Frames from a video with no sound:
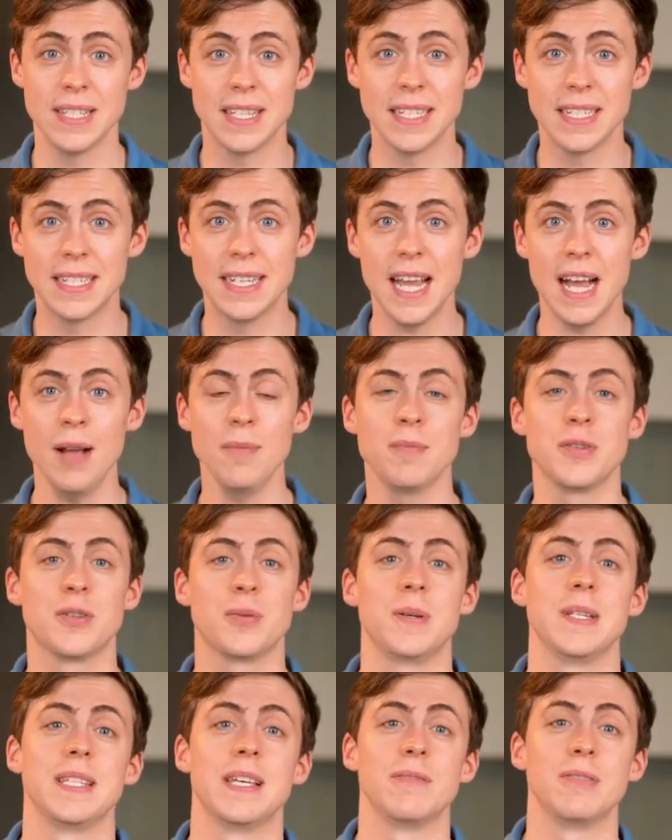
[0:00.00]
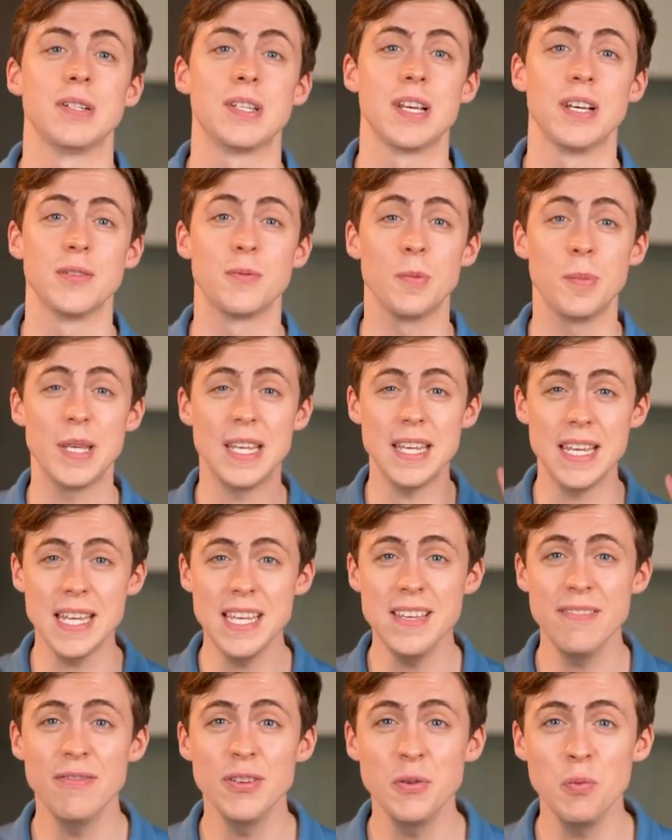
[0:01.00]
the gap between their returns would be
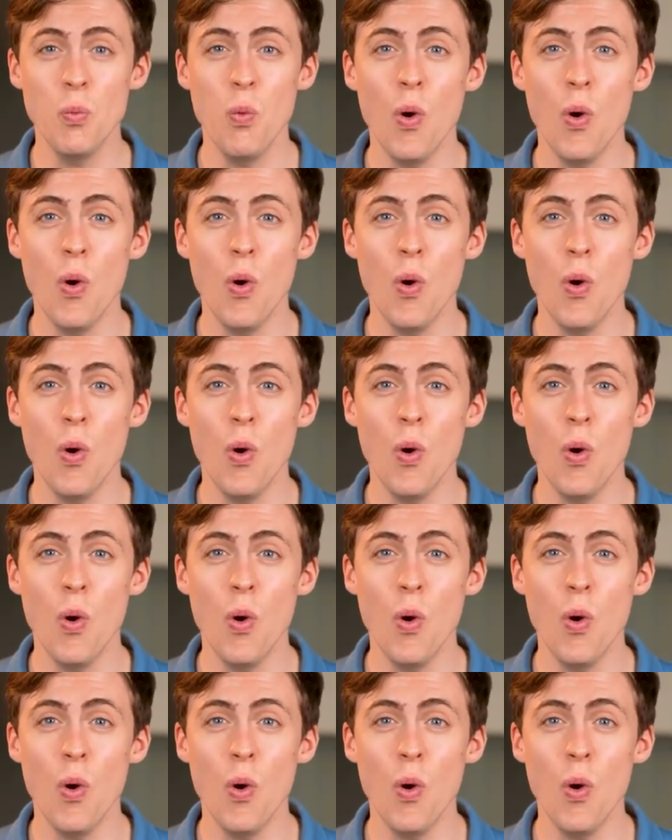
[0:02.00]
even